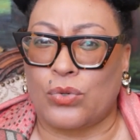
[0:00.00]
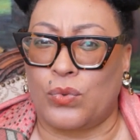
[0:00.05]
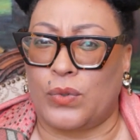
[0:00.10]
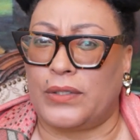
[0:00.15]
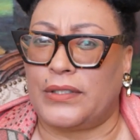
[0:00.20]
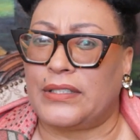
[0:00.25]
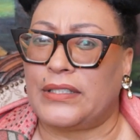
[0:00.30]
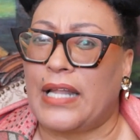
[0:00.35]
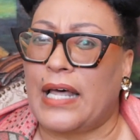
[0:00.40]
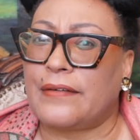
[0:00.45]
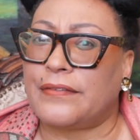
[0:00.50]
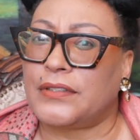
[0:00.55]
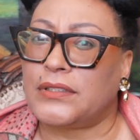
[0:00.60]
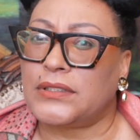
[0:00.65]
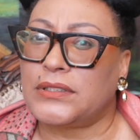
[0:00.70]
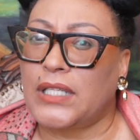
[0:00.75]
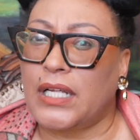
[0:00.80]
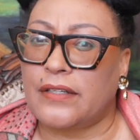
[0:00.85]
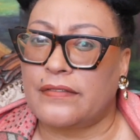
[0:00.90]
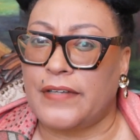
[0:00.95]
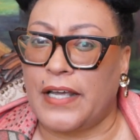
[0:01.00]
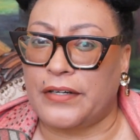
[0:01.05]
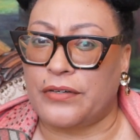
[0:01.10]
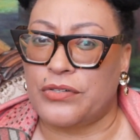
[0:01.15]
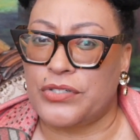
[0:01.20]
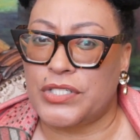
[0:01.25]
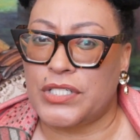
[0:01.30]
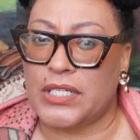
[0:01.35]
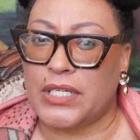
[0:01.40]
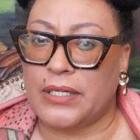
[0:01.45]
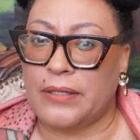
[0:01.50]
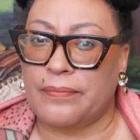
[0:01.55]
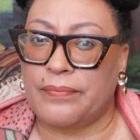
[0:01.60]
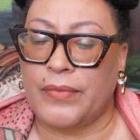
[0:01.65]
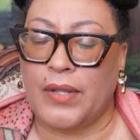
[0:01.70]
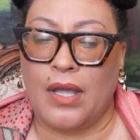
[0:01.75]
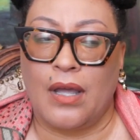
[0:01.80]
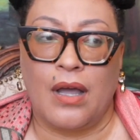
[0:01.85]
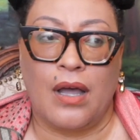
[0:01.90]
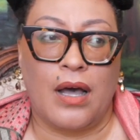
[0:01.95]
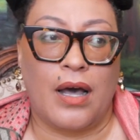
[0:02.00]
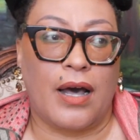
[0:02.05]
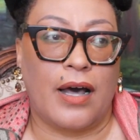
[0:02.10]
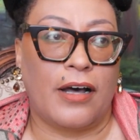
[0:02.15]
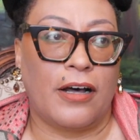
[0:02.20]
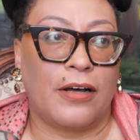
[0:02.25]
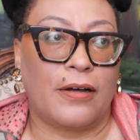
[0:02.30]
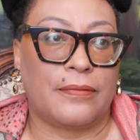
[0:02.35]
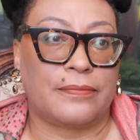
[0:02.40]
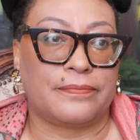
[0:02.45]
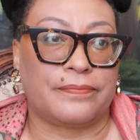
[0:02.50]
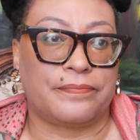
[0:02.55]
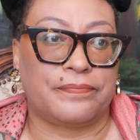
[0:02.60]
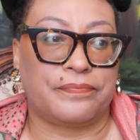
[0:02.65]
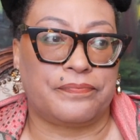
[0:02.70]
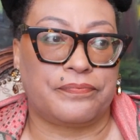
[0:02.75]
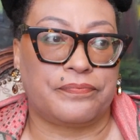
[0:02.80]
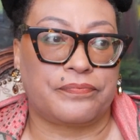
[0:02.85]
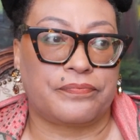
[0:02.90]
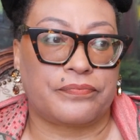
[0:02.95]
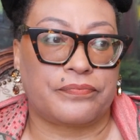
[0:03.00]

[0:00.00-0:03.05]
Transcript: or level of energy. You